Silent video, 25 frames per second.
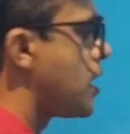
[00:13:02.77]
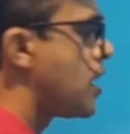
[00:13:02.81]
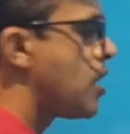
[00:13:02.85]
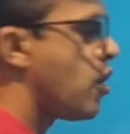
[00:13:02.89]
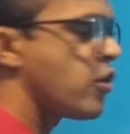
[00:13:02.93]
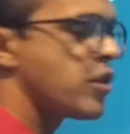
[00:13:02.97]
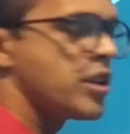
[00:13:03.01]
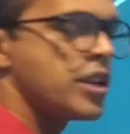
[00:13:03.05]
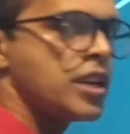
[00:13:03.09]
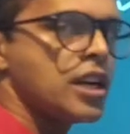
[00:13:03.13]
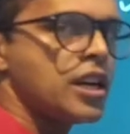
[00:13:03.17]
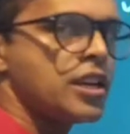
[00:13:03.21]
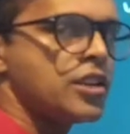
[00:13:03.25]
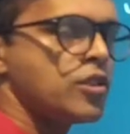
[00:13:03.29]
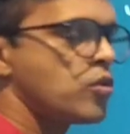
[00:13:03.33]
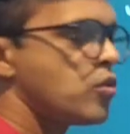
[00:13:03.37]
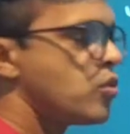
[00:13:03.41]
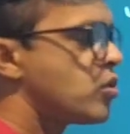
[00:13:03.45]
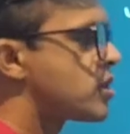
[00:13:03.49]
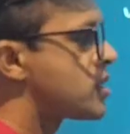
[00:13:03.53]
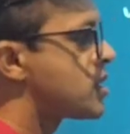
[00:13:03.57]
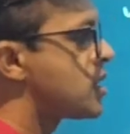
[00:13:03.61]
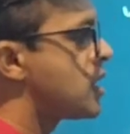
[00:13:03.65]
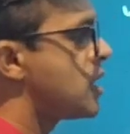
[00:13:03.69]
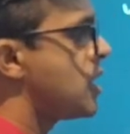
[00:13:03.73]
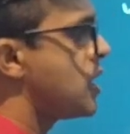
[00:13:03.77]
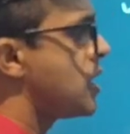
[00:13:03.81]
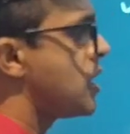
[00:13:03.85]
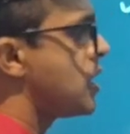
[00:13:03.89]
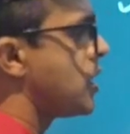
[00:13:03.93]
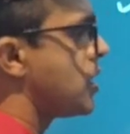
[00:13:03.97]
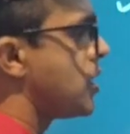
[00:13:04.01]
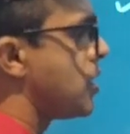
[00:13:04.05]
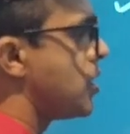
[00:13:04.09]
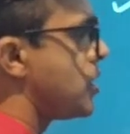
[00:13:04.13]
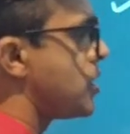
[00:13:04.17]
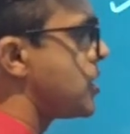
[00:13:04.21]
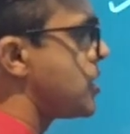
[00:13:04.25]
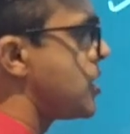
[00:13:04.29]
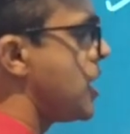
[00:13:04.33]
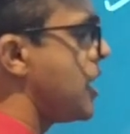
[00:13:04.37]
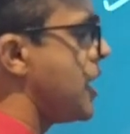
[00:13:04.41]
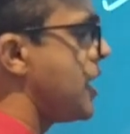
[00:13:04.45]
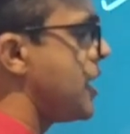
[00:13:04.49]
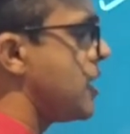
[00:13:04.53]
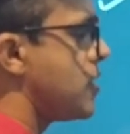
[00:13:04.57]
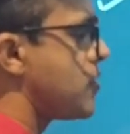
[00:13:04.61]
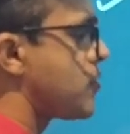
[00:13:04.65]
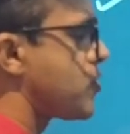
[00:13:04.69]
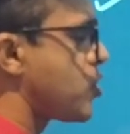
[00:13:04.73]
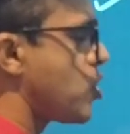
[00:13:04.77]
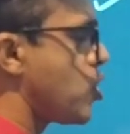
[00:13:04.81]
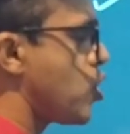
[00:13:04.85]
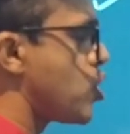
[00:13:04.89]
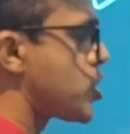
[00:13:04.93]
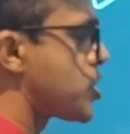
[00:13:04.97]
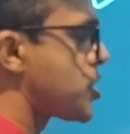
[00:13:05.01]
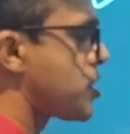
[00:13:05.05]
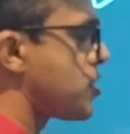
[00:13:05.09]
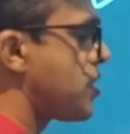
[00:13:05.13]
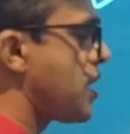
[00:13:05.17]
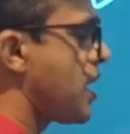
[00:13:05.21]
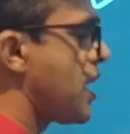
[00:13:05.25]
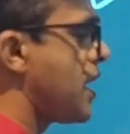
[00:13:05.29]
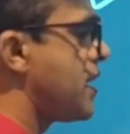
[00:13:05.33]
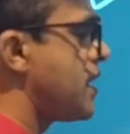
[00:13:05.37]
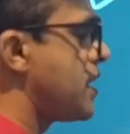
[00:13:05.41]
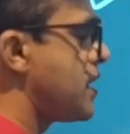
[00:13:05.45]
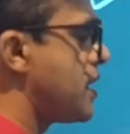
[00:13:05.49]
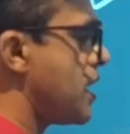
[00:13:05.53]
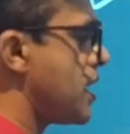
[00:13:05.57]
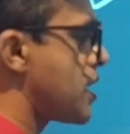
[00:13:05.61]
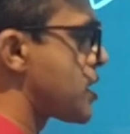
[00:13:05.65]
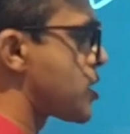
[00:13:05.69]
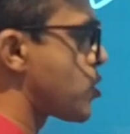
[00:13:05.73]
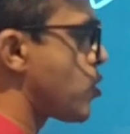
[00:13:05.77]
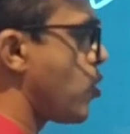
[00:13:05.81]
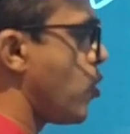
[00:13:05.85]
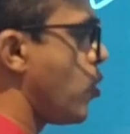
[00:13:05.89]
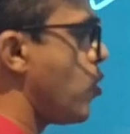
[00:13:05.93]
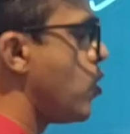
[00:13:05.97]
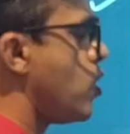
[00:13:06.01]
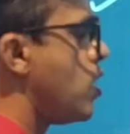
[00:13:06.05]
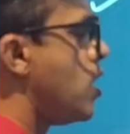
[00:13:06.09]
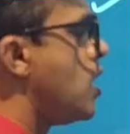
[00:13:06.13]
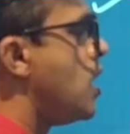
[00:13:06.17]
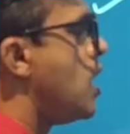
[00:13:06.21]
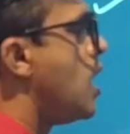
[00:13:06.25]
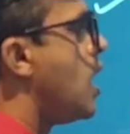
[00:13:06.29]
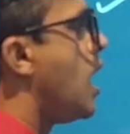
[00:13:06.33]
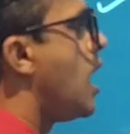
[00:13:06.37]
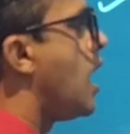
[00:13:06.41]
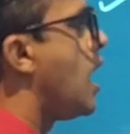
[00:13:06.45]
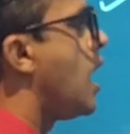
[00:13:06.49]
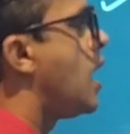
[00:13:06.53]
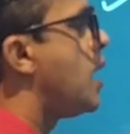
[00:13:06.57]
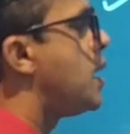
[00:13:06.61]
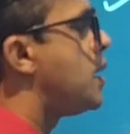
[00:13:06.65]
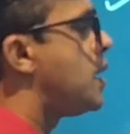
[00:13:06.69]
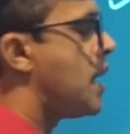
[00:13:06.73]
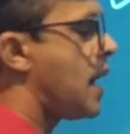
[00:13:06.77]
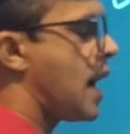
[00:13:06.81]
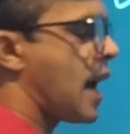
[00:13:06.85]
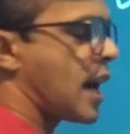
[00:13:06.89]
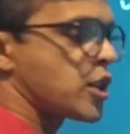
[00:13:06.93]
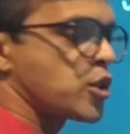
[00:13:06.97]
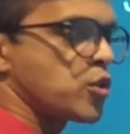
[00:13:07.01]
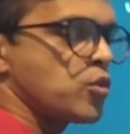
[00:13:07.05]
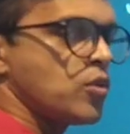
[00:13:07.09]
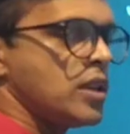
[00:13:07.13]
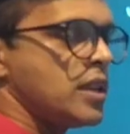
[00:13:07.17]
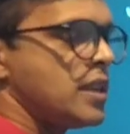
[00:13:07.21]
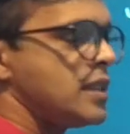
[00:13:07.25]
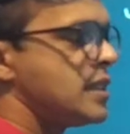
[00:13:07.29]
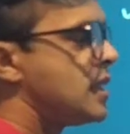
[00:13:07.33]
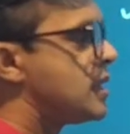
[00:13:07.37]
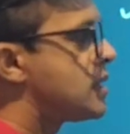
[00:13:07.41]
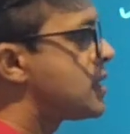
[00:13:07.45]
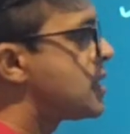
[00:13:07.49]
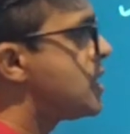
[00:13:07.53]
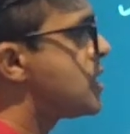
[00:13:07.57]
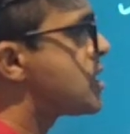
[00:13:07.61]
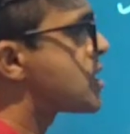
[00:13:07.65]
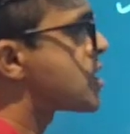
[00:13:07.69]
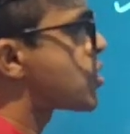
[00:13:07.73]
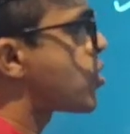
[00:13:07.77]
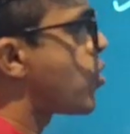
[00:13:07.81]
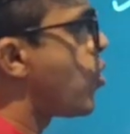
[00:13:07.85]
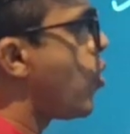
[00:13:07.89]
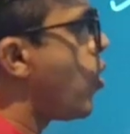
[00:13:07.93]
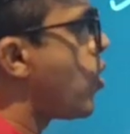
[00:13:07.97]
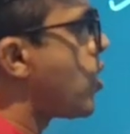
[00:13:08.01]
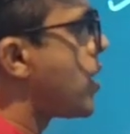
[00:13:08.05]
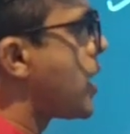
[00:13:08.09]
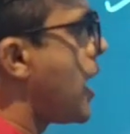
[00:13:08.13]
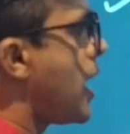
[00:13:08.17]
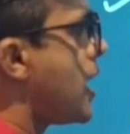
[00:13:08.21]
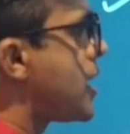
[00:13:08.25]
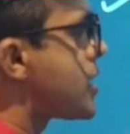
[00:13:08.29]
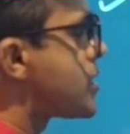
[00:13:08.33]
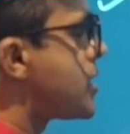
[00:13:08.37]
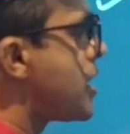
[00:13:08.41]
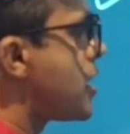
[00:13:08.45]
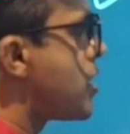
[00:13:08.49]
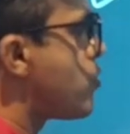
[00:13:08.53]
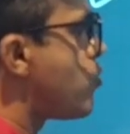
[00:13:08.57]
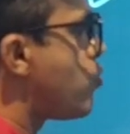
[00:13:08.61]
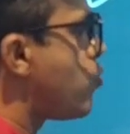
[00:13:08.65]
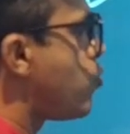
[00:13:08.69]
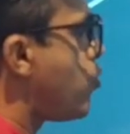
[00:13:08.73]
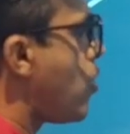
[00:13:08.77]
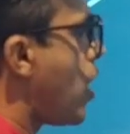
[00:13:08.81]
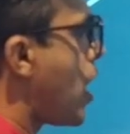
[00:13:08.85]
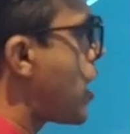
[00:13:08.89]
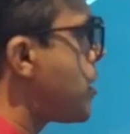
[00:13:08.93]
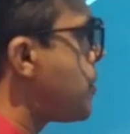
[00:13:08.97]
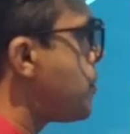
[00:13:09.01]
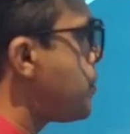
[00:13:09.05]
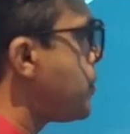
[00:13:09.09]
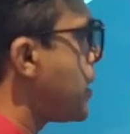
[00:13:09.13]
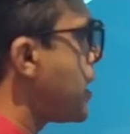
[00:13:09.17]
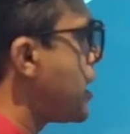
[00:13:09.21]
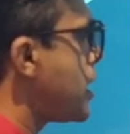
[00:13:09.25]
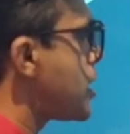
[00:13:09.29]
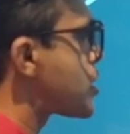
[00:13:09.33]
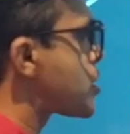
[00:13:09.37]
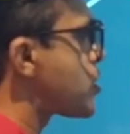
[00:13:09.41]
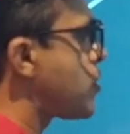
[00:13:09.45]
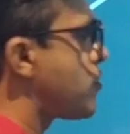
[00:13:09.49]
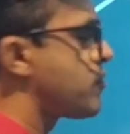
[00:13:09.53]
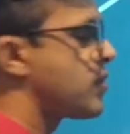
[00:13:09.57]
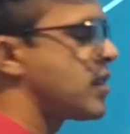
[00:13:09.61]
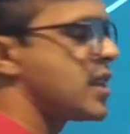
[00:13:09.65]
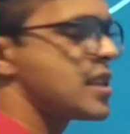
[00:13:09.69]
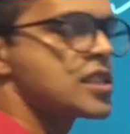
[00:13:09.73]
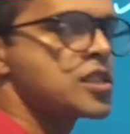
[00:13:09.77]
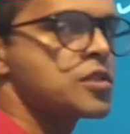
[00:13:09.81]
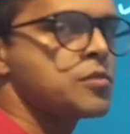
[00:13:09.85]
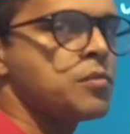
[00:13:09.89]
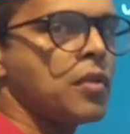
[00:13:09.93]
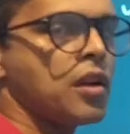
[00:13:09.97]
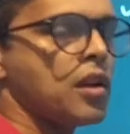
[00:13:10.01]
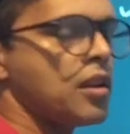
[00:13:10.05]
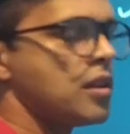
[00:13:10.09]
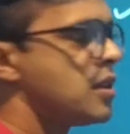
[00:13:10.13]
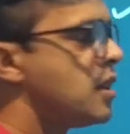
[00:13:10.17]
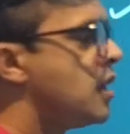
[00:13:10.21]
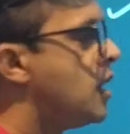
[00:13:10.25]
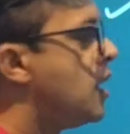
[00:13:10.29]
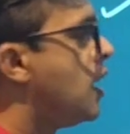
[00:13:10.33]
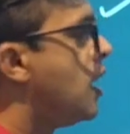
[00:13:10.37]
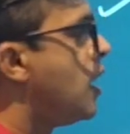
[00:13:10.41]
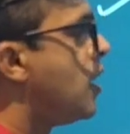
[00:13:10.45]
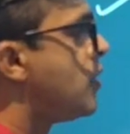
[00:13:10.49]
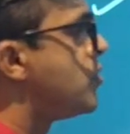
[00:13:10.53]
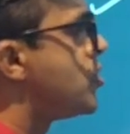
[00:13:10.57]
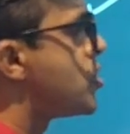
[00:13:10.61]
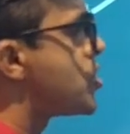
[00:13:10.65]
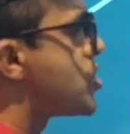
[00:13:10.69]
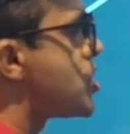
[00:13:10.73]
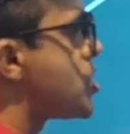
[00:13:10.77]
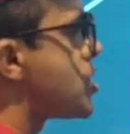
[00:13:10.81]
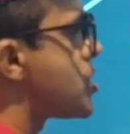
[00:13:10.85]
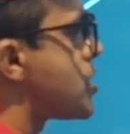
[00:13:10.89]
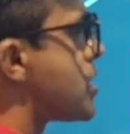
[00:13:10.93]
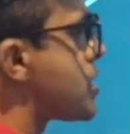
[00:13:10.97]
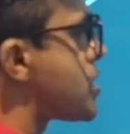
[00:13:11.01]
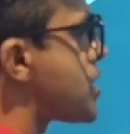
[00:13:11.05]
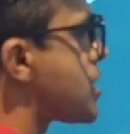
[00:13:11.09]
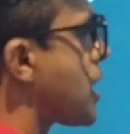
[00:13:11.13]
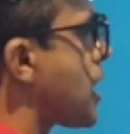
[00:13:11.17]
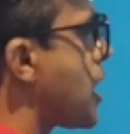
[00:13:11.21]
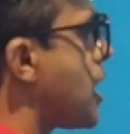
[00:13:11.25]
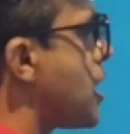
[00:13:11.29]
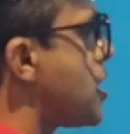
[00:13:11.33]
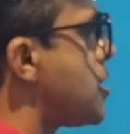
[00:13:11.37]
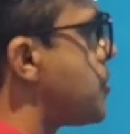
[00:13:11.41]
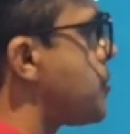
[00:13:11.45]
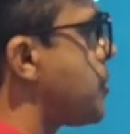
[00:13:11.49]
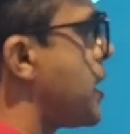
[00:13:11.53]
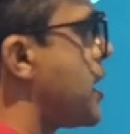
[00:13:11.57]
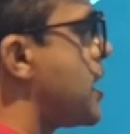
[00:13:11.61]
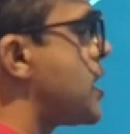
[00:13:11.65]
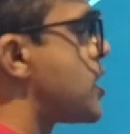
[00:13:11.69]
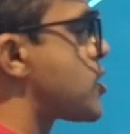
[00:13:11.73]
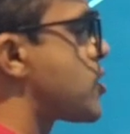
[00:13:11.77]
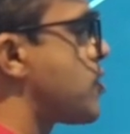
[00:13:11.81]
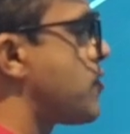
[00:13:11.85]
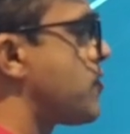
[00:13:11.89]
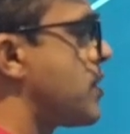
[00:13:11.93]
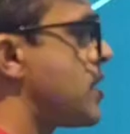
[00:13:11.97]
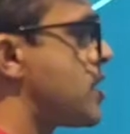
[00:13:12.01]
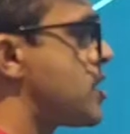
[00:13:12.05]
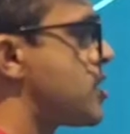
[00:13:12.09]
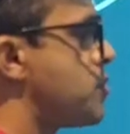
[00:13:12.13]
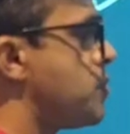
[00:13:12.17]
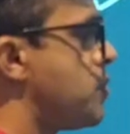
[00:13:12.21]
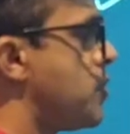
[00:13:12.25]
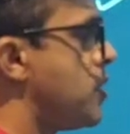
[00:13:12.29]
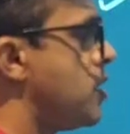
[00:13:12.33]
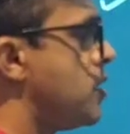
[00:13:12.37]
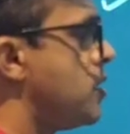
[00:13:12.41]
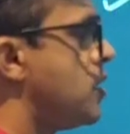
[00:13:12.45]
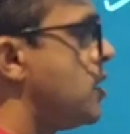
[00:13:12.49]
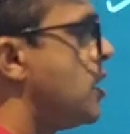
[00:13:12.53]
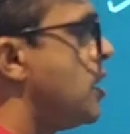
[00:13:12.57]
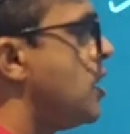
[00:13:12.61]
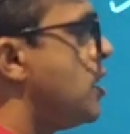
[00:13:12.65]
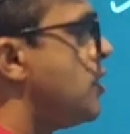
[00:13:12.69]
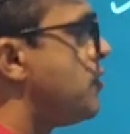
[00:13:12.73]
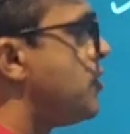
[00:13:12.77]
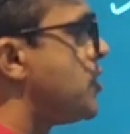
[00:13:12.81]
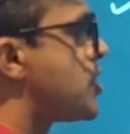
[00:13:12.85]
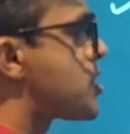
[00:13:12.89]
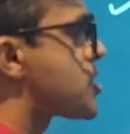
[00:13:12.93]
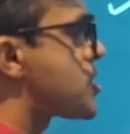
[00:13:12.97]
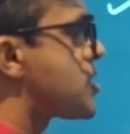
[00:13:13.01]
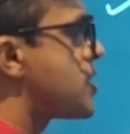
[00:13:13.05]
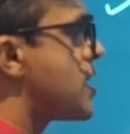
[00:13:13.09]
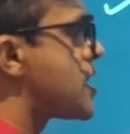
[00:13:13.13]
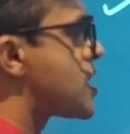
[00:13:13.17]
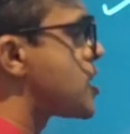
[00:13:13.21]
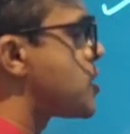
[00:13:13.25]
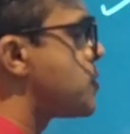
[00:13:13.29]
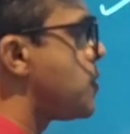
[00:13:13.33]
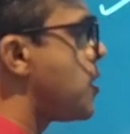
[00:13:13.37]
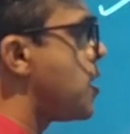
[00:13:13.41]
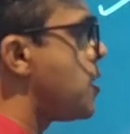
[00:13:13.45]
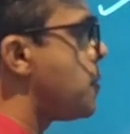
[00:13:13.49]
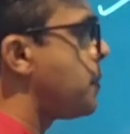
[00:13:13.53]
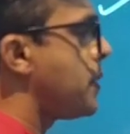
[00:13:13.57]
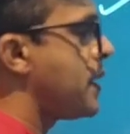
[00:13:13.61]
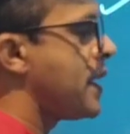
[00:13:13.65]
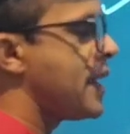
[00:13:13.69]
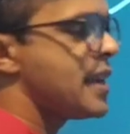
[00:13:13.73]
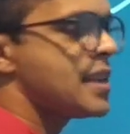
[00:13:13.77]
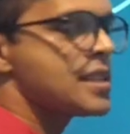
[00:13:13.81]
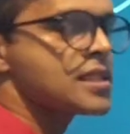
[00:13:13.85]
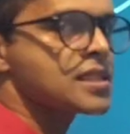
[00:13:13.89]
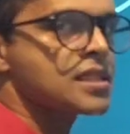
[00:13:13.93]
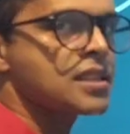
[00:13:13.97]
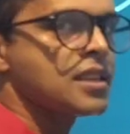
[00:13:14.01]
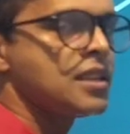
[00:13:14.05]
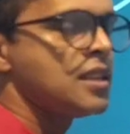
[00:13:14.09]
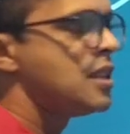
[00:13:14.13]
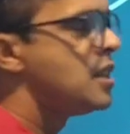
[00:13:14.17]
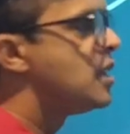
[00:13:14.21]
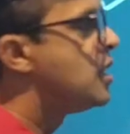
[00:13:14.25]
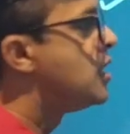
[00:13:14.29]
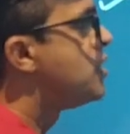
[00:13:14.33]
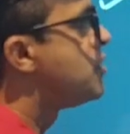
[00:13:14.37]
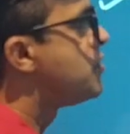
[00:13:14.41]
Now here you could see T through 3 digits. So actually this is called as then one place of decimal. This is the second place of decimal. First decimal place.